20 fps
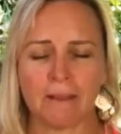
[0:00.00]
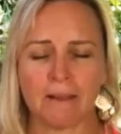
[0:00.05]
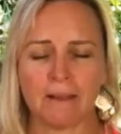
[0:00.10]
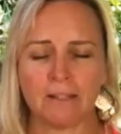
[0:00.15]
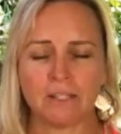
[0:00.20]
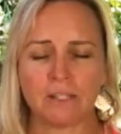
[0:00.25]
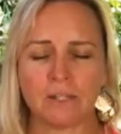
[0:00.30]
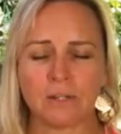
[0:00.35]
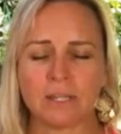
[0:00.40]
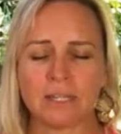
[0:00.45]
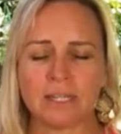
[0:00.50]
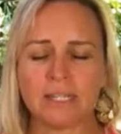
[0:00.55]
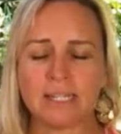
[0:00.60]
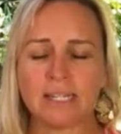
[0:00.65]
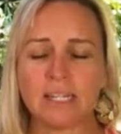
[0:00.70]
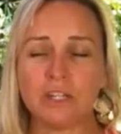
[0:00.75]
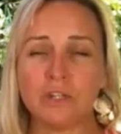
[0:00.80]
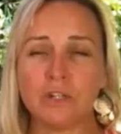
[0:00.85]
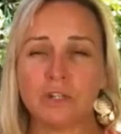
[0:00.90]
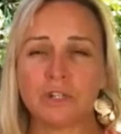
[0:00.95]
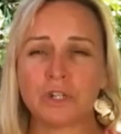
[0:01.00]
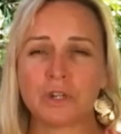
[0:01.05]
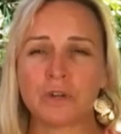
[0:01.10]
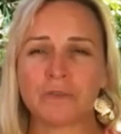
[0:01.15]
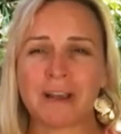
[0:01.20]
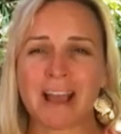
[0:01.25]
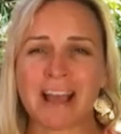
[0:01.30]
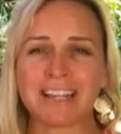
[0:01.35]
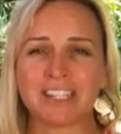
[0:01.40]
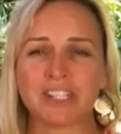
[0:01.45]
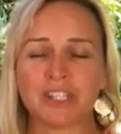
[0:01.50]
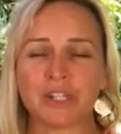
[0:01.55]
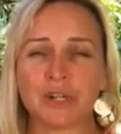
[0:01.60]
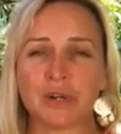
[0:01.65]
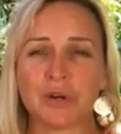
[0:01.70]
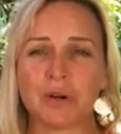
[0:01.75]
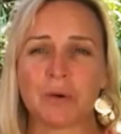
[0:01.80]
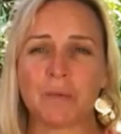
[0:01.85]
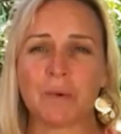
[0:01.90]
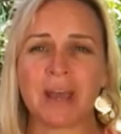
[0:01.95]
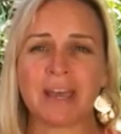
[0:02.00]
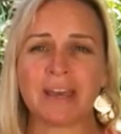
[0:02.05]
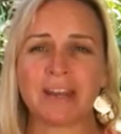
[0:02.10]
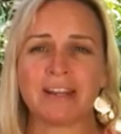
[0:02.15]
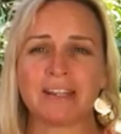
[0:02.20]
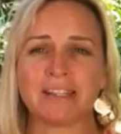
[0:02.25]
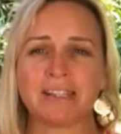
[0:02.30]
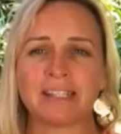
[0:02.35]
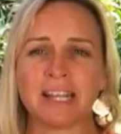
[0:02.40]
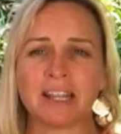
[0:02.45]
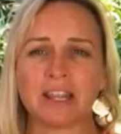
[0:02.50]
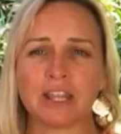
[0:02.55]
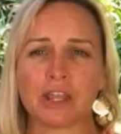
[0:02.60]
So continue to rest your awareness at the